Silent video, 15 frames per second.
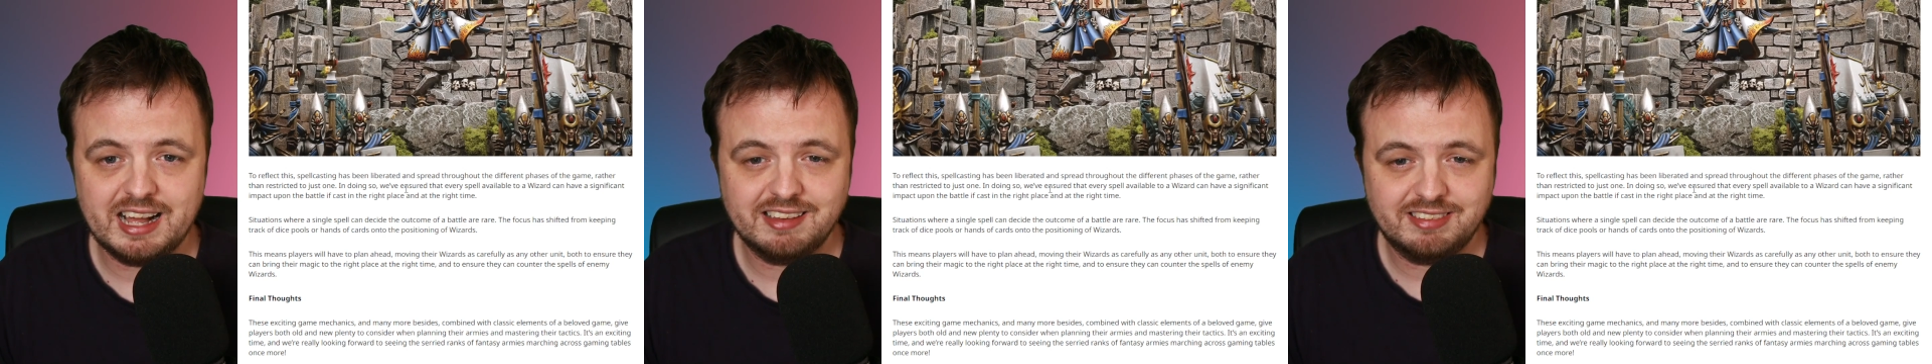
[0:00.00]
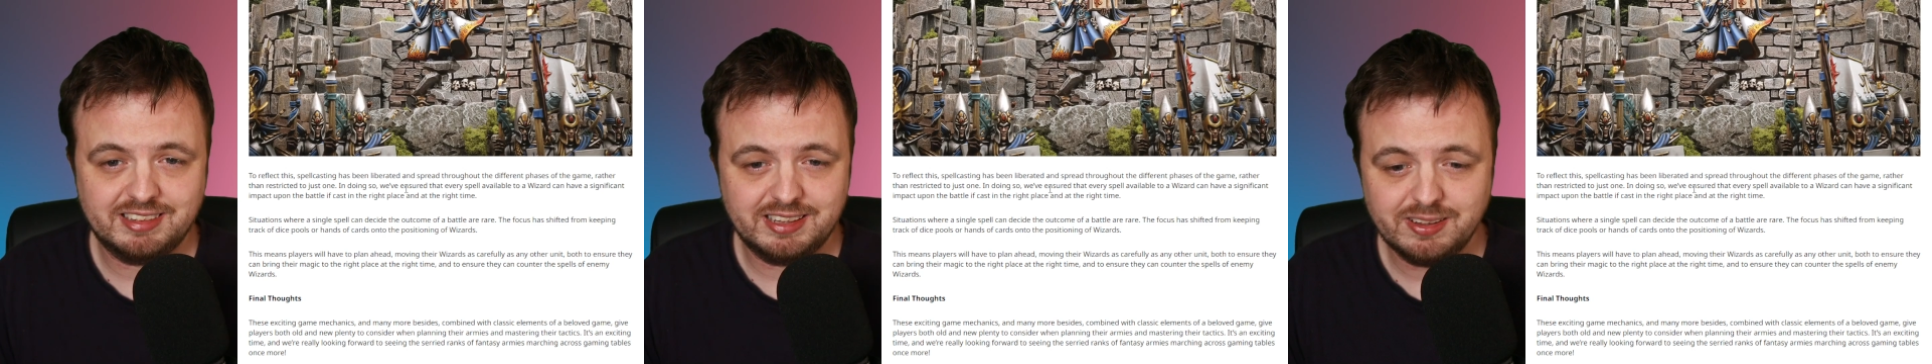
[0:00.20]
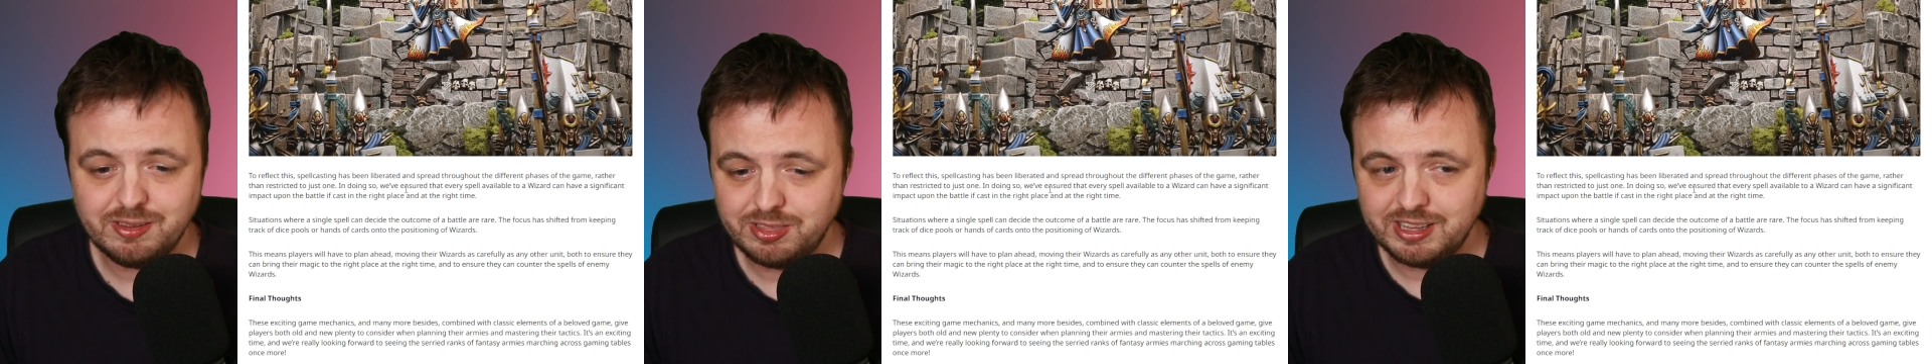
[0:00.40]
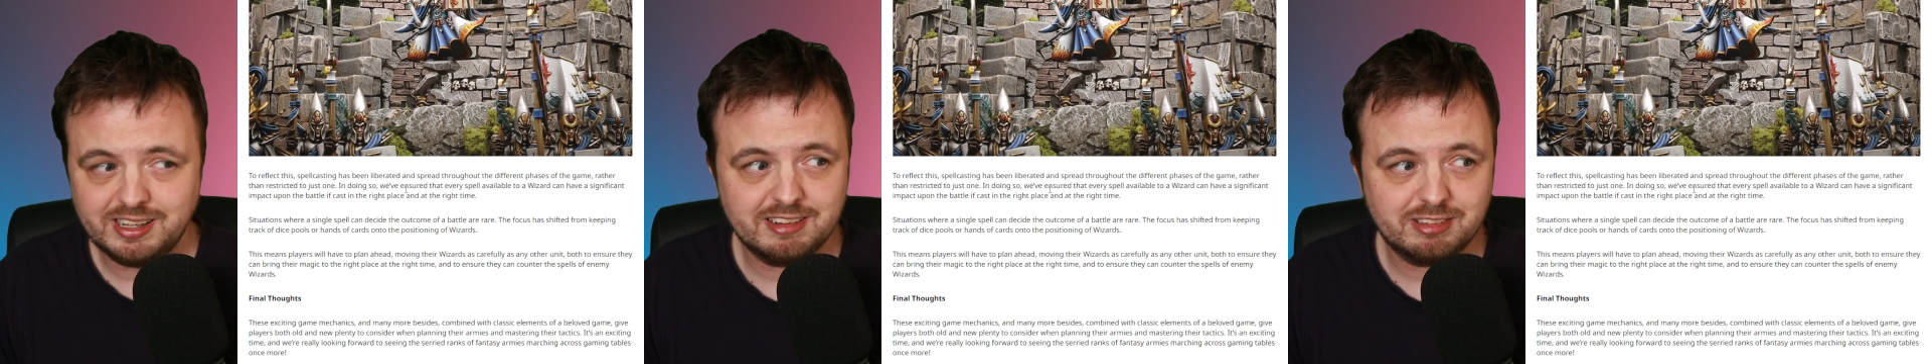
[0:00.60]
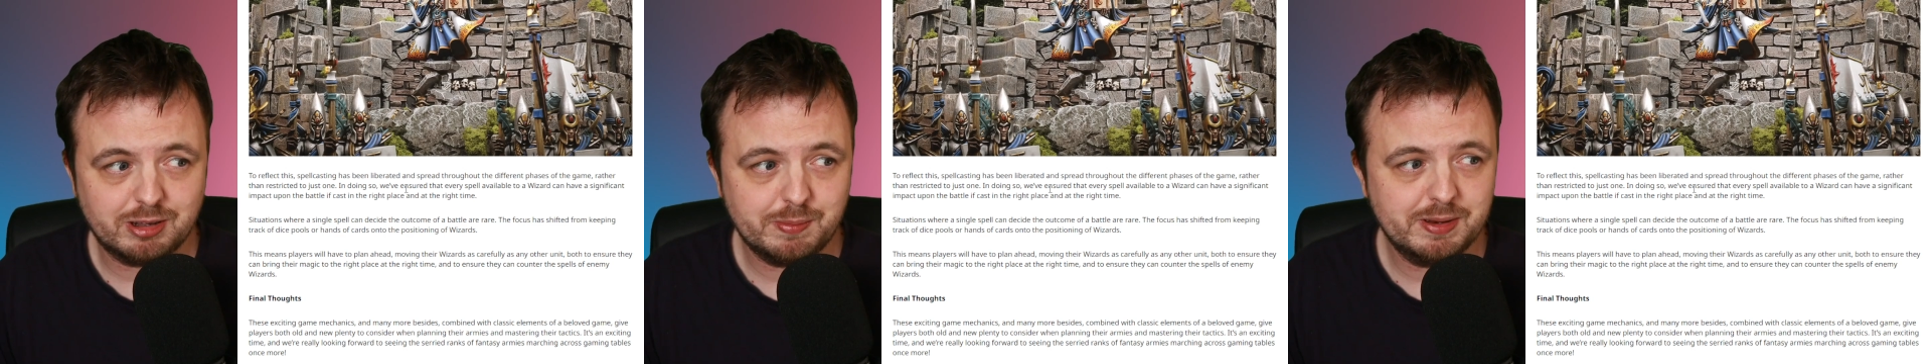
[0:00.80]
I still
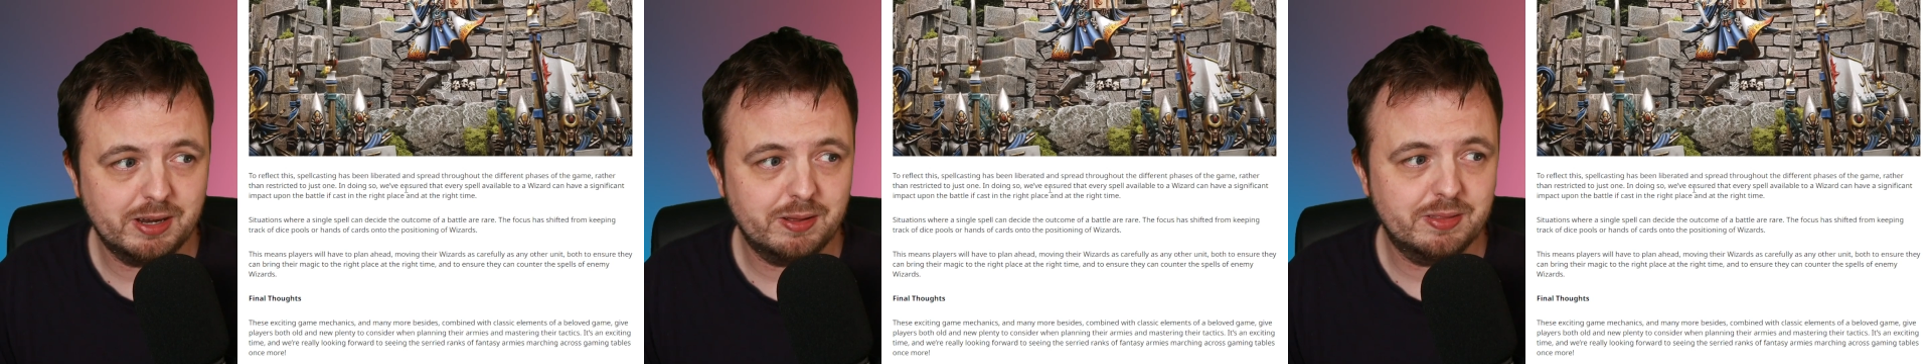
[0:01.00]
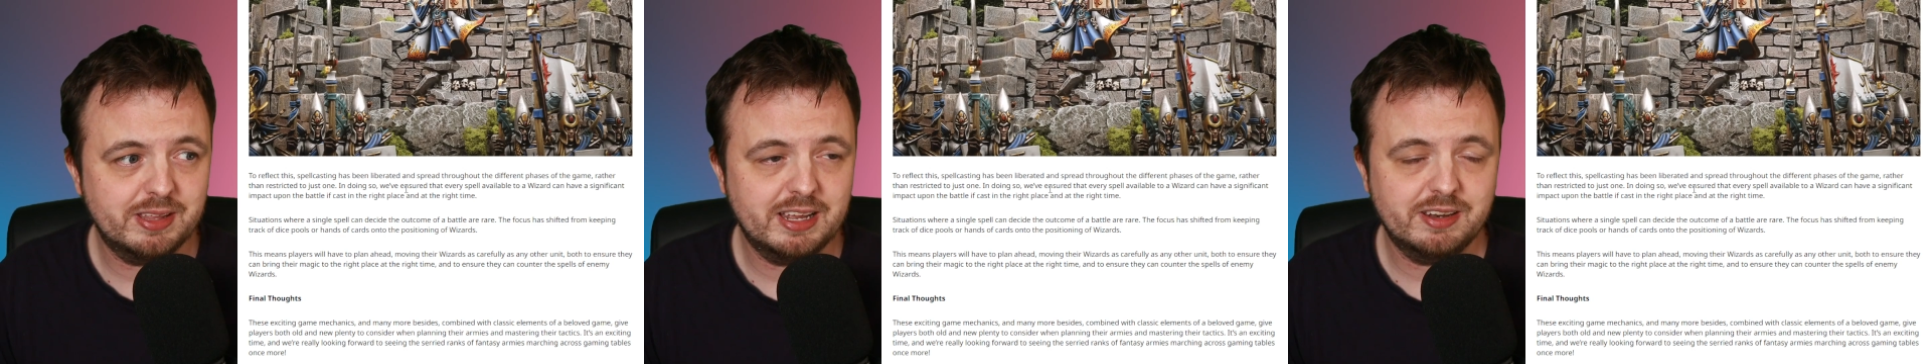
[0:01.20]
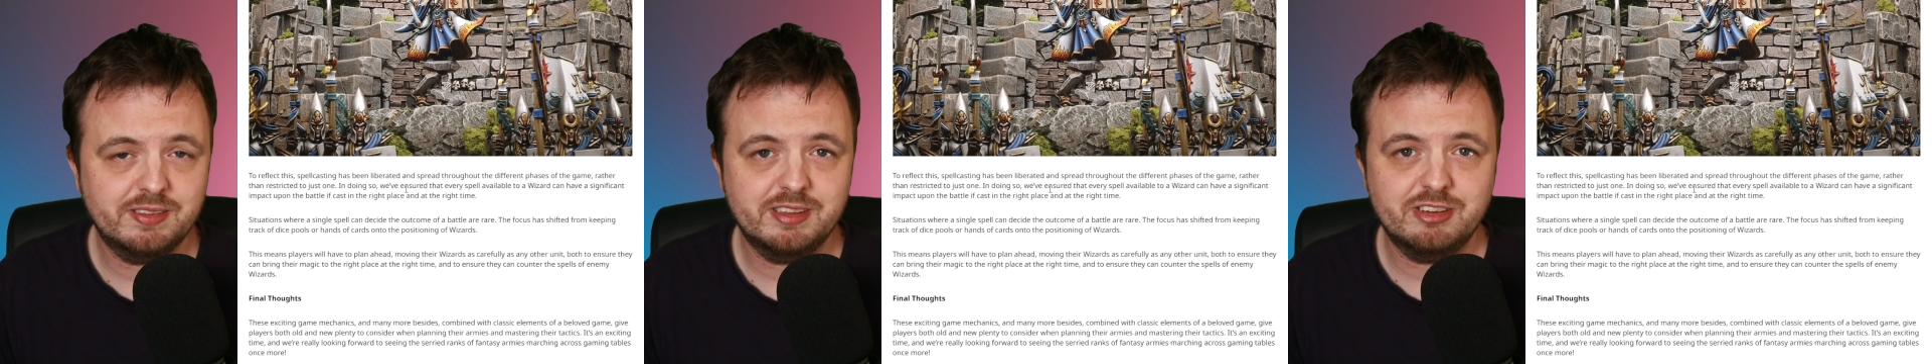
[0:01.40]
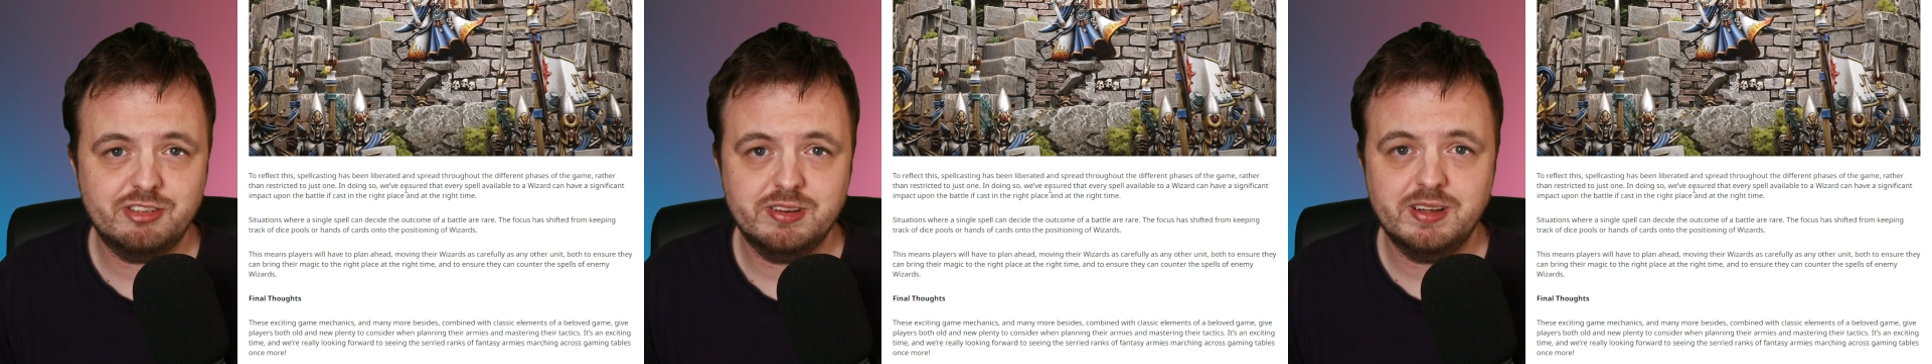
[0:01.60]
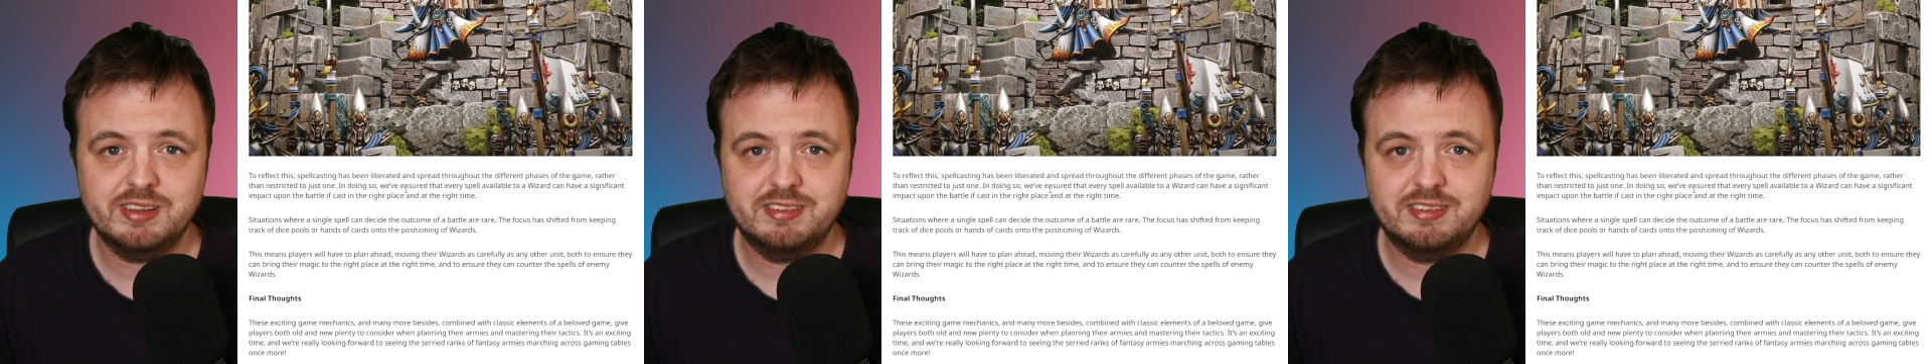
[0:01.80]
think it's coming out at the end of this year.